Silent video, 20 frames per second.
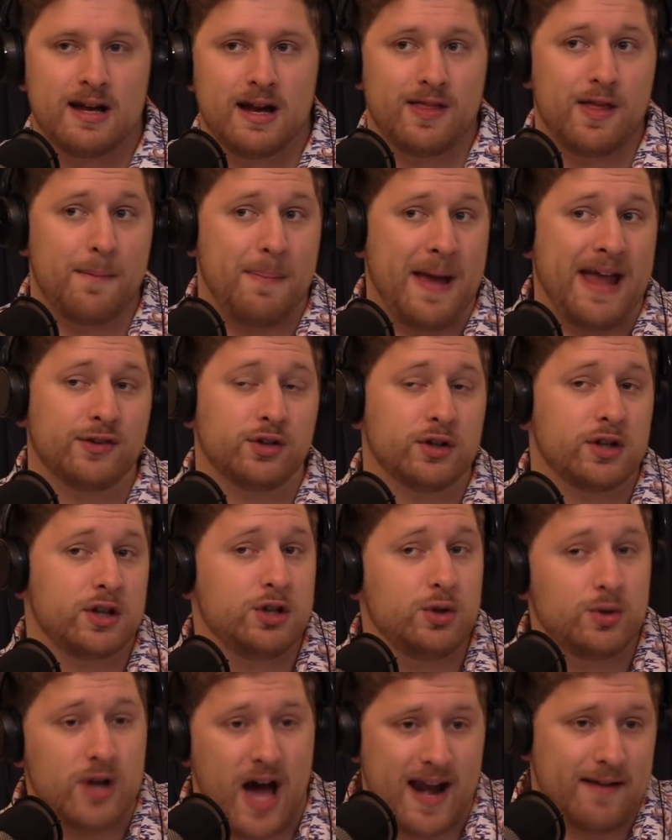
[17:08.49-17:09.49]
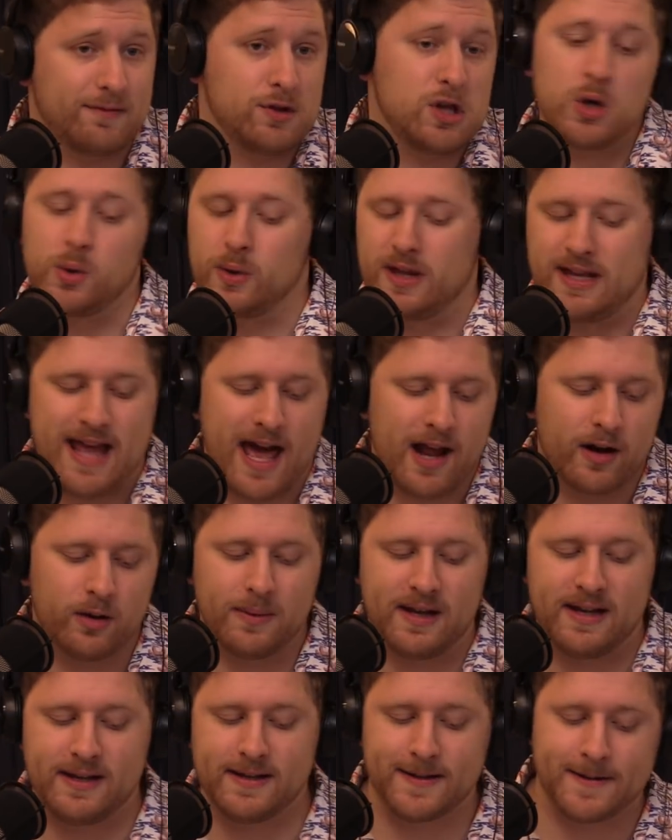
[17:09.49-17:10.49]
The Patriots do not have Julian
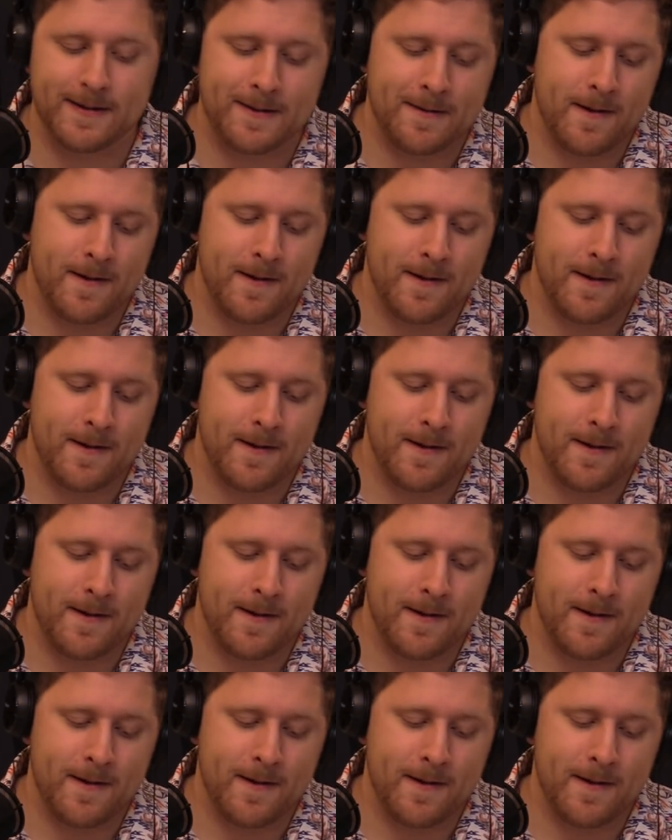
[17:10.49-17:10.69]
Edelman.